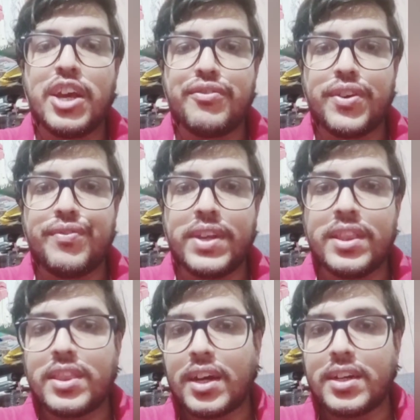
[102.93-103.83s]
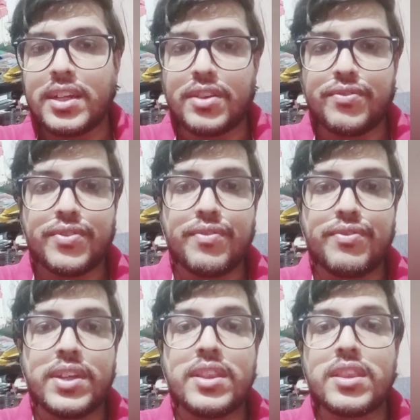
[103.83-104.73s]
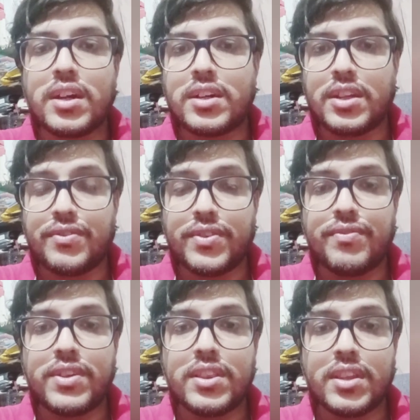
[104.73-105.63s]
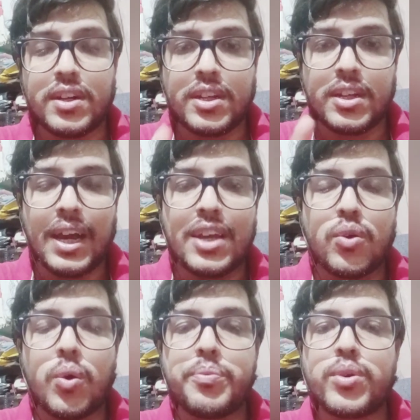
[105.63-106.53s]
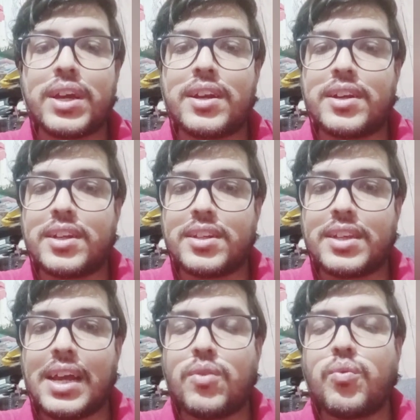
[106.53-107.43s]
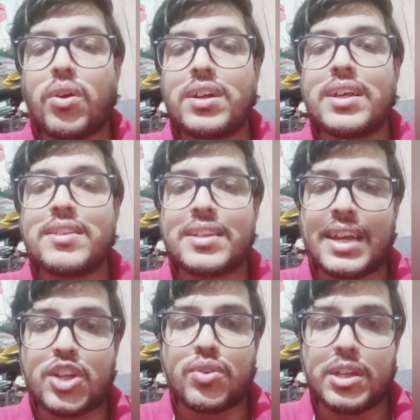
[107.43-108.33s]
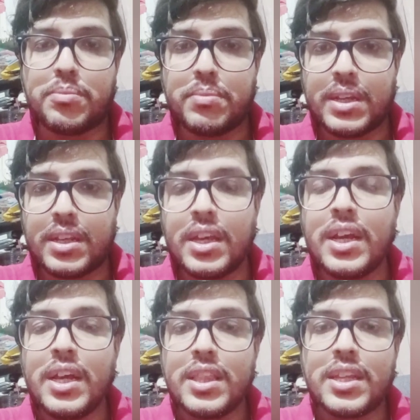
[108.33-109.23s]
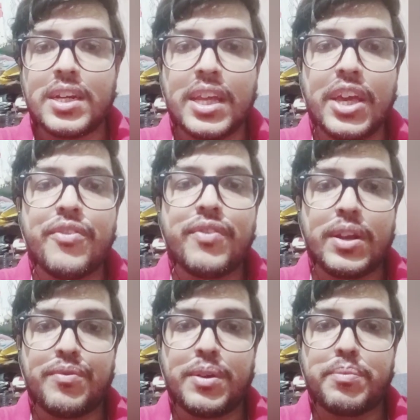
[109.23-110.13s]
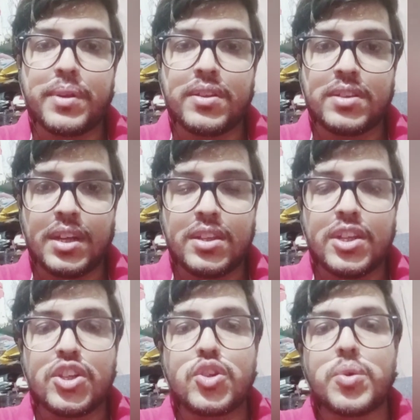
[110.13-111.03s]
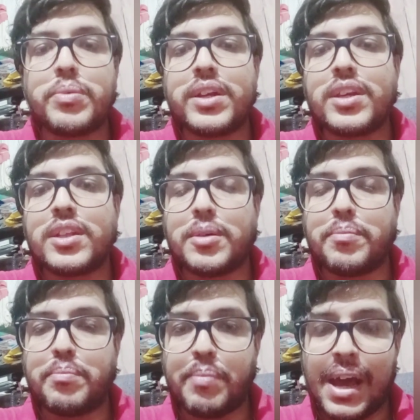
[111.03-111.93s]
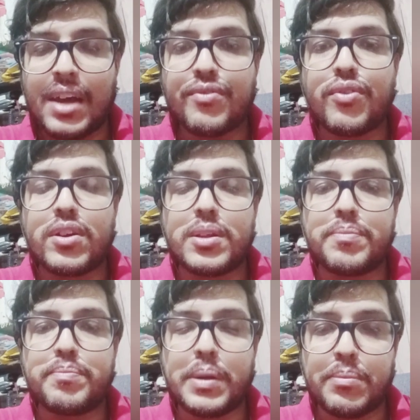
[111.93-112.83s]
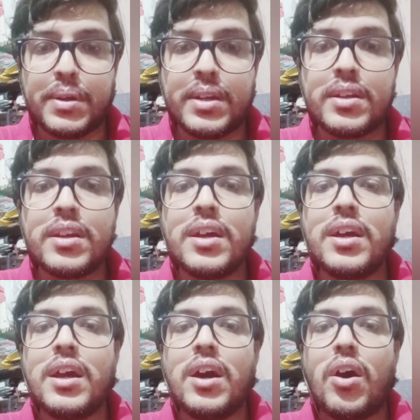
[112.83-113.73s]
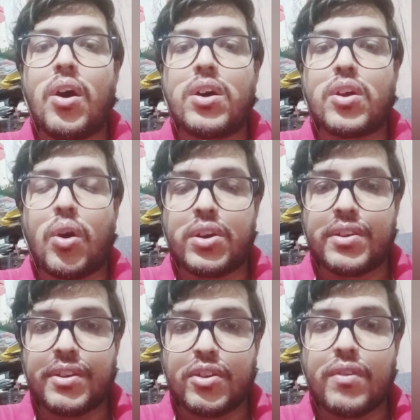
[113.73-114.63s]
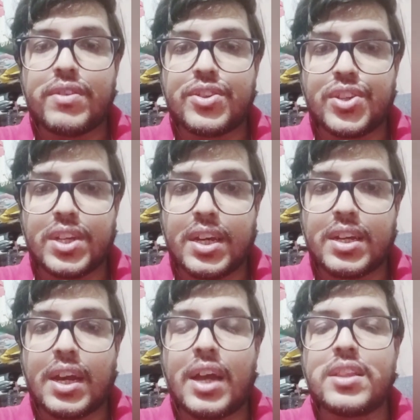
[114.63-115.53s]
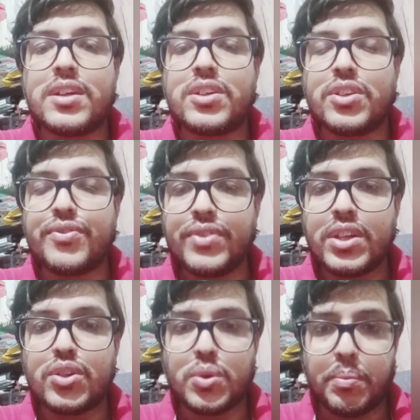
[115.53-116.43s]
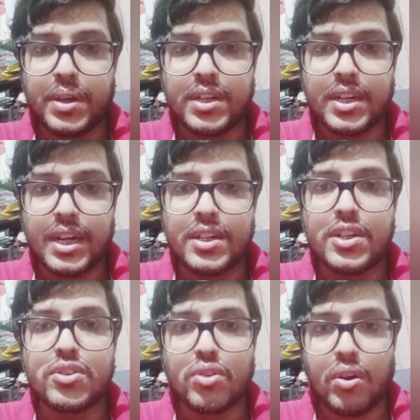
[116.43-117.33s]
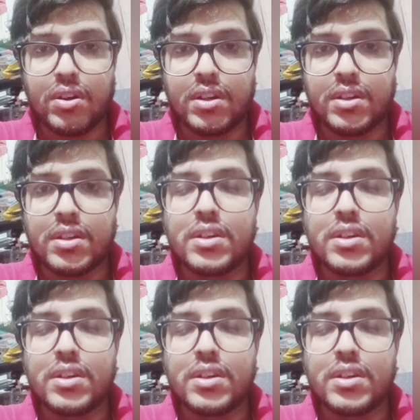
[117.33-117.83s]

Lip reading: 1530 1530 1530. I hope you can understand what does it actually mean. The day when we present the instrument in the bank for the payment or honoring of the check, and if the instrument get dishonored,